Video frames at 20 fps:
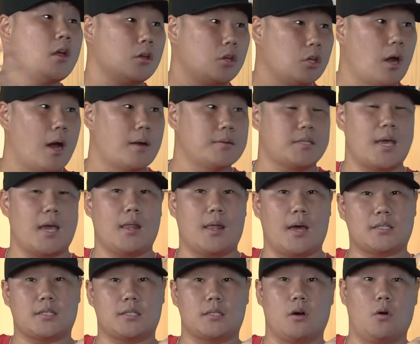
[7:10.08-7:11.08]
You know what I'm saying?
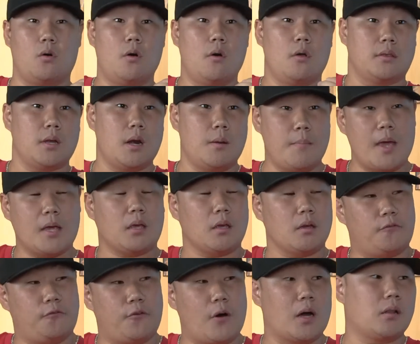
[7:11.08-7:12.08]
Like, so they're
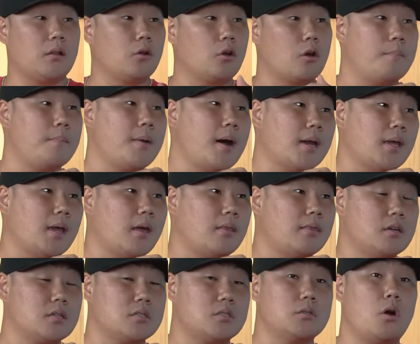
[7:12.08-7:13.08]
making fuckload of money,
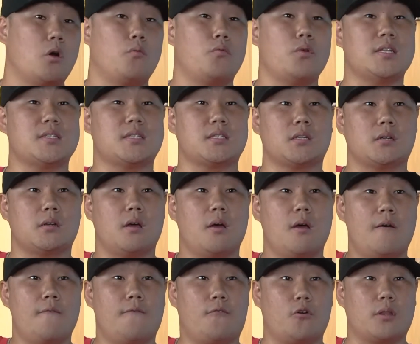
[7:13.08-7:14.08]
and there's no reason
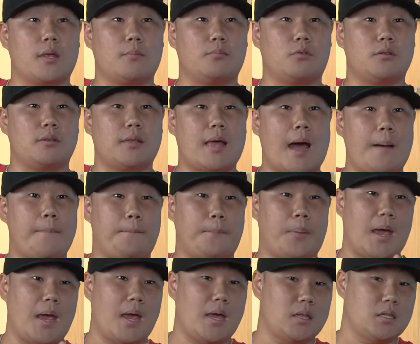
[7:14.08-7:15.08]
for them to not
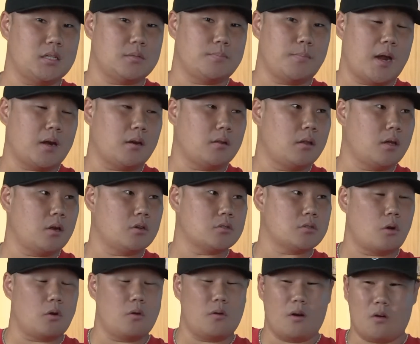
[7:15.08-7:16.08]
pay these minor leaguers
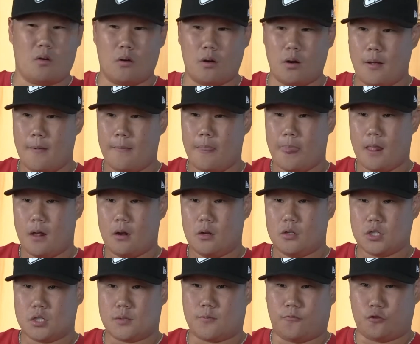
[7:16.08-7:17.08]
or
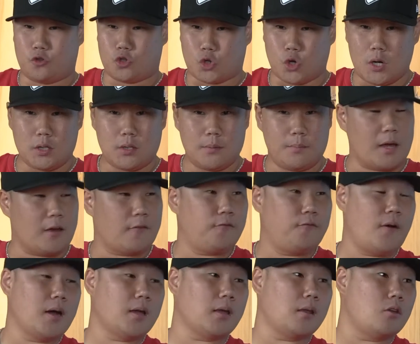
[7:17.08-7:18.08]
just treat them like
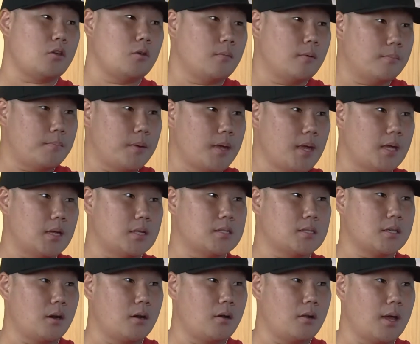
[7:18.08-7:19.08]
fucking human
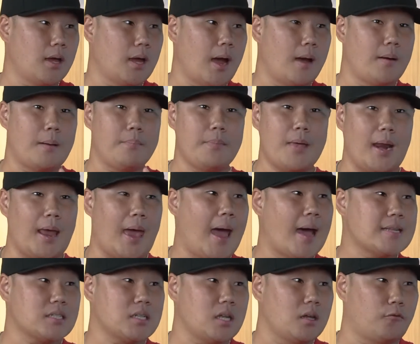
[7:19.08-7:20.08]
beings, you know? Like, I'm not
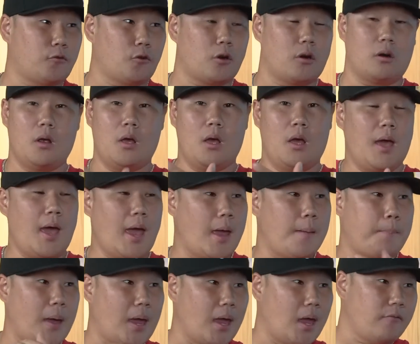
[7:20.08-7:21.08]
asking for,
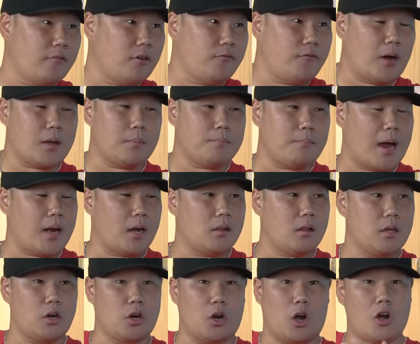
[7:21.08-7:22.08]
hey, pay every fucking minor
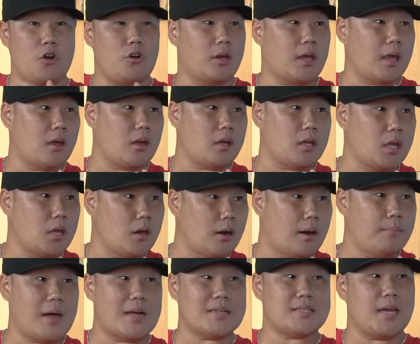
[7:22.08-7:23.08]
leaguer $100K a year.
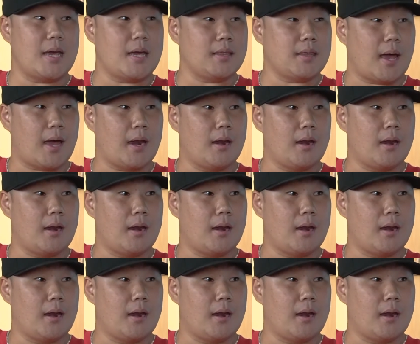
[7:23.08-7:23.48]
I'm not saying that.